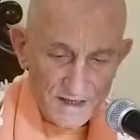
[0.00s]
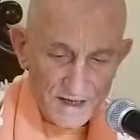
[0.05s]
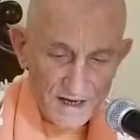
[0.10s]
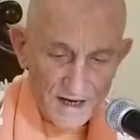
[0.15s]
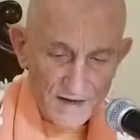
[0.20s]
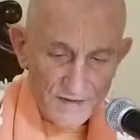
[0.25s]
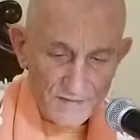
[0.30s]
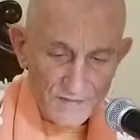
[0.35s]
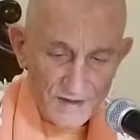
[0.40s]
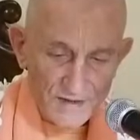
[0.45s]

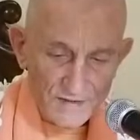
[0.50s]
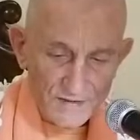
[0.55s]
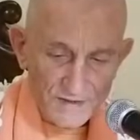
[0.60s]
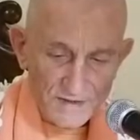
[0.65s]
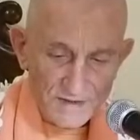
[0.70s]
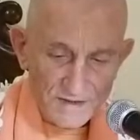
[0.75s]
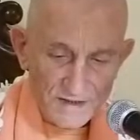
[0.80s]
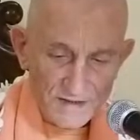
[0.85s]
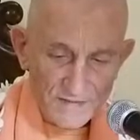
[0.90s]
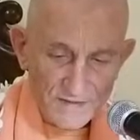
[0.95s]
and one who
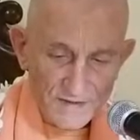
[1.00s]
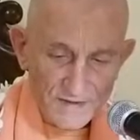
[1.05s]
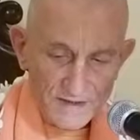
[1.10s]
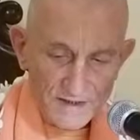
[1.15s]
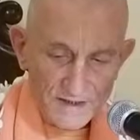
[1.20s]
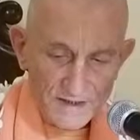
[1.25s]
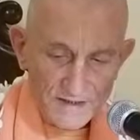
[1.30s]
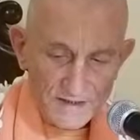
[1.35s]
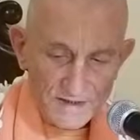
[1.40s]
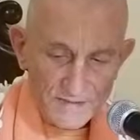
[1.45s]
is a
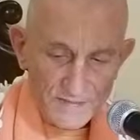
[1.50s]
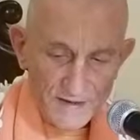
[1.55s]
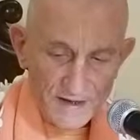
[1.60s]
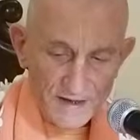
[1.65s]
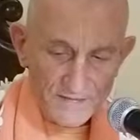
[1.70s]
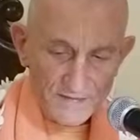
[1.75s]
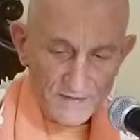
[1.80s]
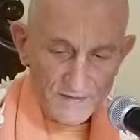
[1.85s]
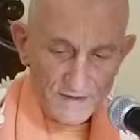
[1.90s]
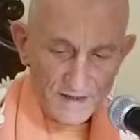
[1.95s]
devotee is
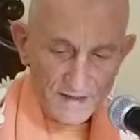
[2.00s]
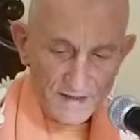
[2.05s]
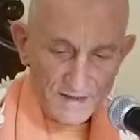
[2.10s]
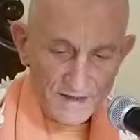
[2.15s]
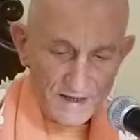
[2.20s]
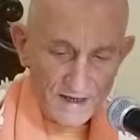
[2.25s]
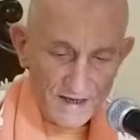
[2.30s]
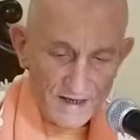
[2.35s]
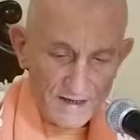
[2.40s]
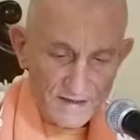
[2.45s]
above all other
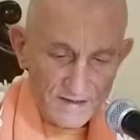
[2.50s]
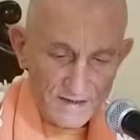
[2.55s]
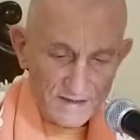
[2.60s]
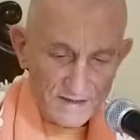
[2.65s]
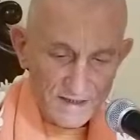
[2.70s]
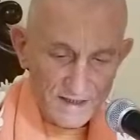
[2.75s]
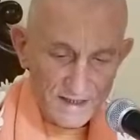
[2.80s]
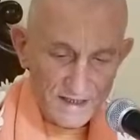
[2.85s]
castes